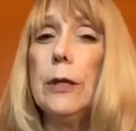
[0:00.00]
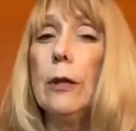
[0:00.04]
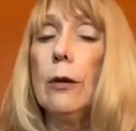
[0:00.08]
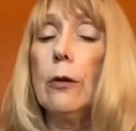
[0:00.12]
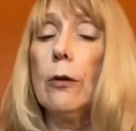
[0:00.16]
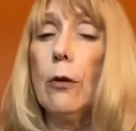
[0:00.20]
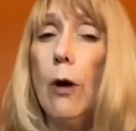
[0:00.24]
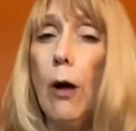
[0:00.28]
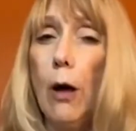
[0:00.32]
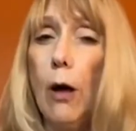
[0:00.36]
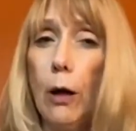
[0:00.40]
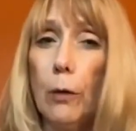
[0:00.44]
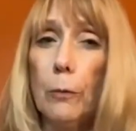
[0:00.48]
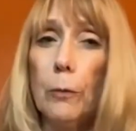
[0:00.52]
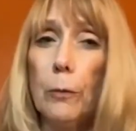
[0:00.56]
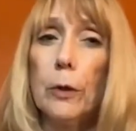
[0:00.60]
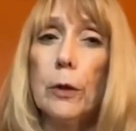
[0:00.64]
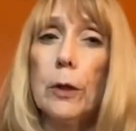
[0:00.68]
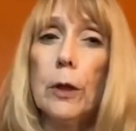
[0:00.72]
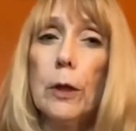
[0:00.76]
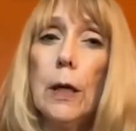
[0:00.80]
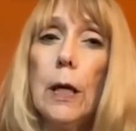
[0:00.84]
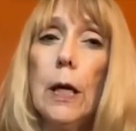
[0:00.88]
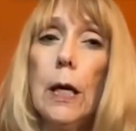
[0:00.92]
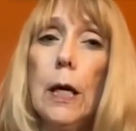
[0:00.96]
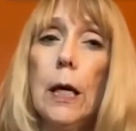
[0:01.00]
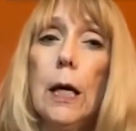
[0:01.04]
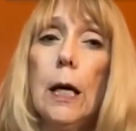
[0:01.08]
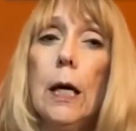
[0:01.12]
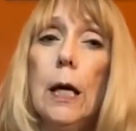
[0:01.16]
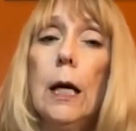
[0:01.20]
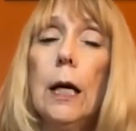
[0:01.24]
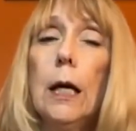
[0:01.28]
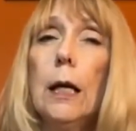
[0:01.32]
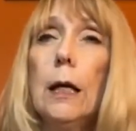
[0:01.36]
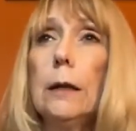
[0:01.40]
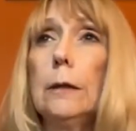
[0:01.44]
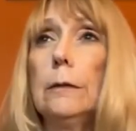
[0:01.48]
a calmer,
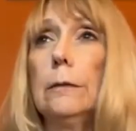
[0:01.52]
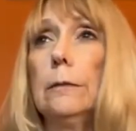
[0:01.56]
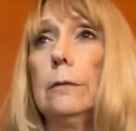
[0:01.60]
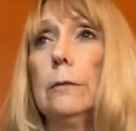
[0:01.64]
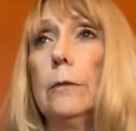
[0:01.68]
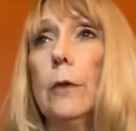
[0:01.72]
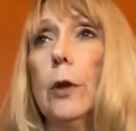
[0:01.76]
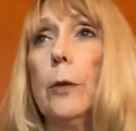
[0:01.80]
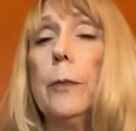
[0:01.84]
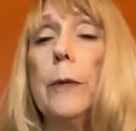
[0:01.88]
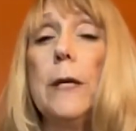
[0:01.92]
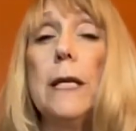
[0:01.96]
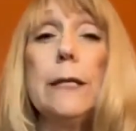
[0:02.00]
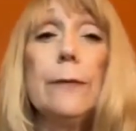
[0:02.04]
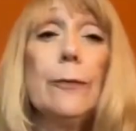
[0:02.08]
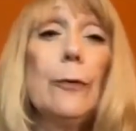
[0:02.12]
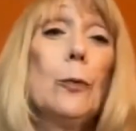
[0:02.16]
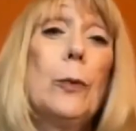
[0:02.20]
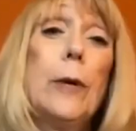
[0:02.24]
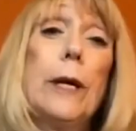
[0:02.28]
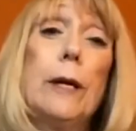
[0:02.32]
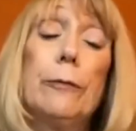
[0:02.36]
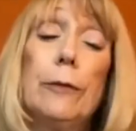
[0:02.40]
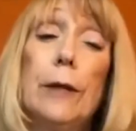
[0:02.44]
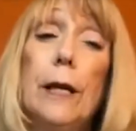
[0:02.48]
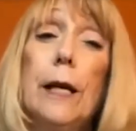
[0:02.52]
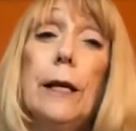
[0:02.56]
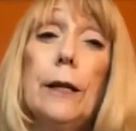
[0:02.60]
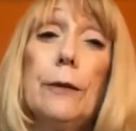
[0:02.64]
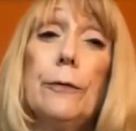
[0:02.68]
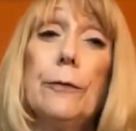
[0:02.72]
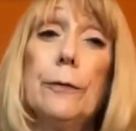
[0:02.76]
um, more peaceful way of life.